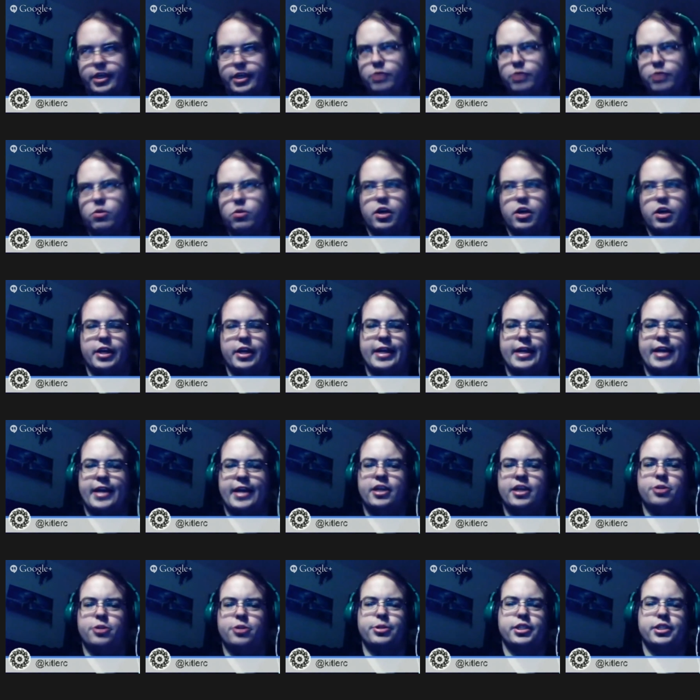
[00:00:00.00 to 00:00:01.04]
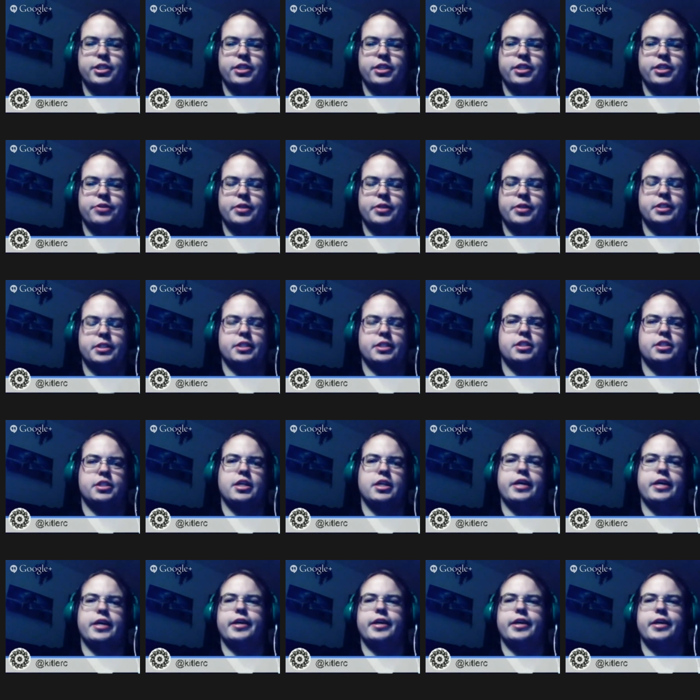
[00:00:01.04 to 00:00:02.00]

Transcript: want to get into a series that's late?